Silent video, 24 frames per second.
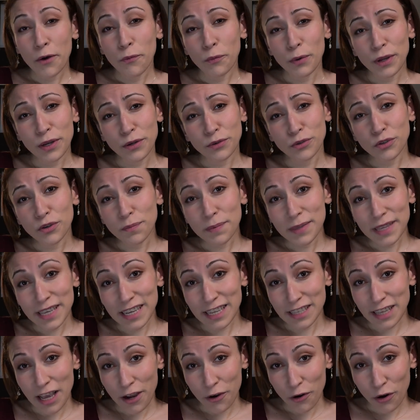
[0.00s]
We group things
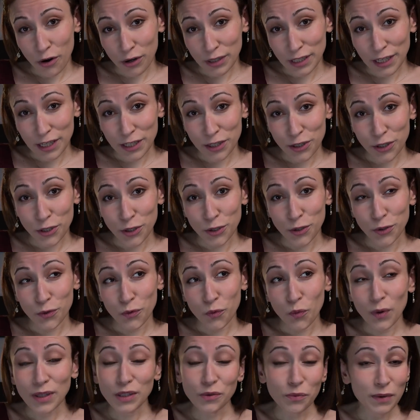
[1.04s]
according to
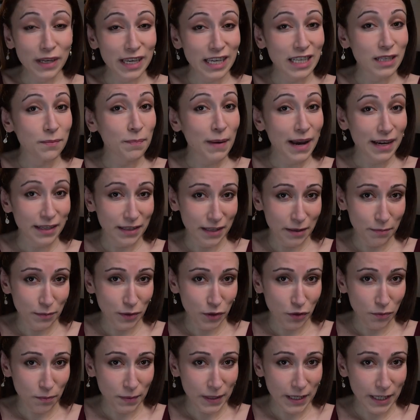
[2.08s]
what we expect them to
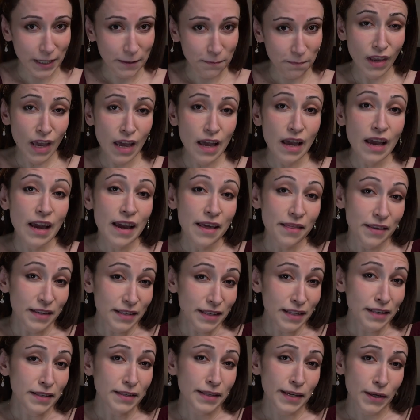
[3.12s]
be. This
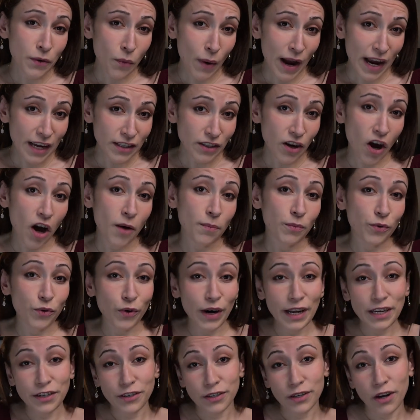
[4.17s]
is the quiet
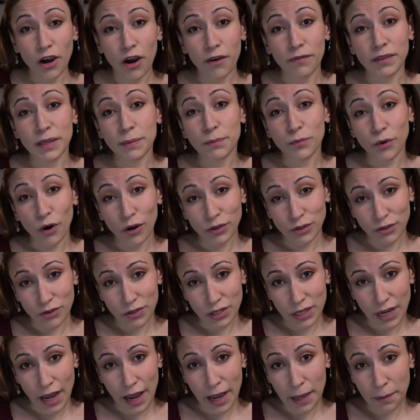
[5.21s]
operation of the
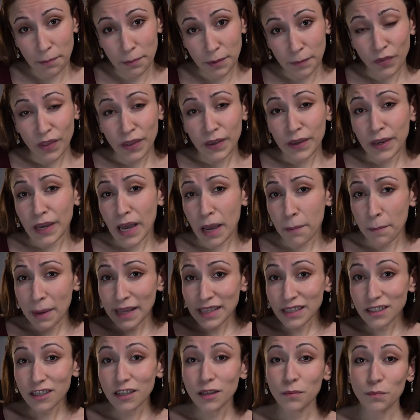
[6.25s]
prototype, a
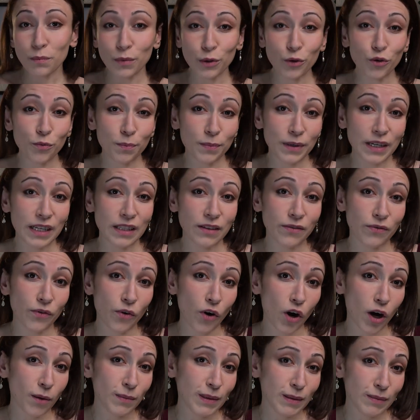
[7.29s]
mental blueprint
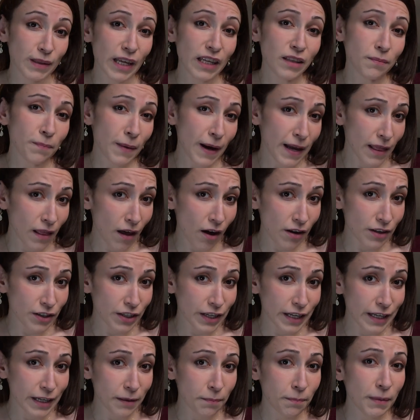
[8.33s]
formed not by
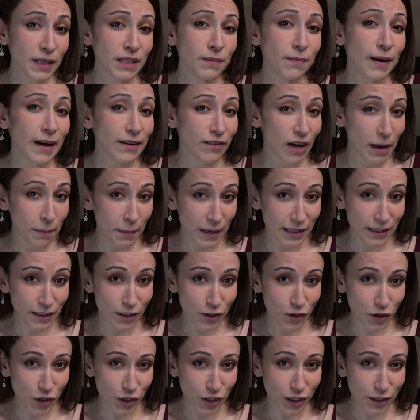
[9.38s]
logic but by
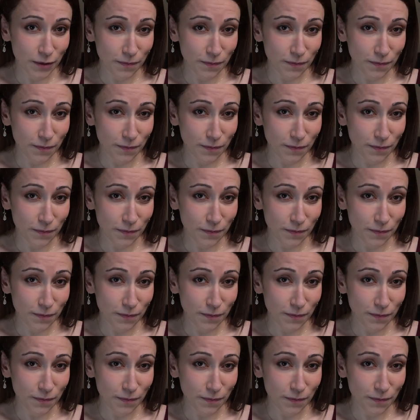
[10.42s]
repetition.